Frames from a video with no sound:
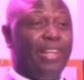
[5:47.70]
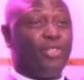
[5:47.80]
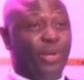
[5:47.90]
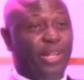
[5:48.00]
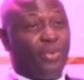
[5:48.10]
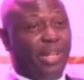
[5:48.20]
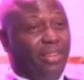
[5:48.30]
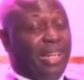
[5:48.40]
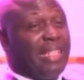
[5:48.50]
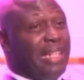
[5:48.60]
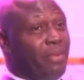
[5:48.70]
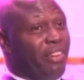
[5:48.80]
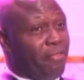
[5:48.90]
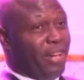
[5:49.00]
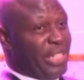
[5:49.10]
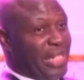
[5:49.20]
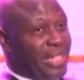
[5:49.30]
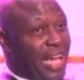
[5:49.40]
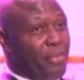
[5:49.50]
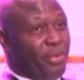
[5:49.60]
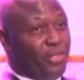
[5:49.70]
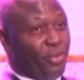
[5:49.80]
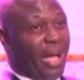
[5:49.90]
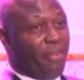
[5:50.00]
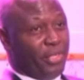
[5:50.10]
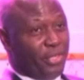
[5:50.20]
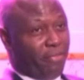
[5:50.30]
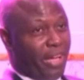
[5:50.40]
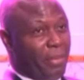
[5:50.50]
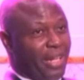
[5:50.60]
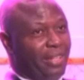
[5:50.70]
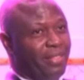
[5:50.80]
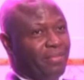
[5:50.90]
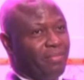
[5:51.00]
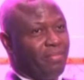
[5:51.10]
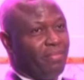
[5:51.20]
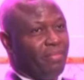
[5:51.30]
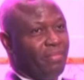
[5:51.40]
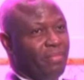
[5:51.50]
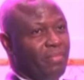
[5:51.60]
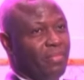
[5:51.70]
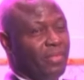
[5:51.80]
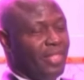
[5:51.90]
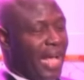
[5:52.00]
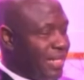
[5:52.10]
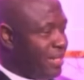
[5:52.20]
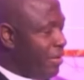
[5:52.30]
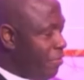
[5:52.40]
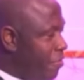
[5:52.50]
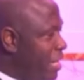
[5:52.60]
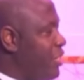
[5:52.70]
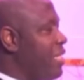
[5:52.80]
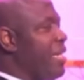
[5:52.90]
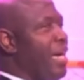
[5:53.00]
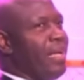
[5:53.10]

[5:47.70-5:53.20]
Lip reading: 2023 is the refreshing time you need to have with your family. That's the refreshing time.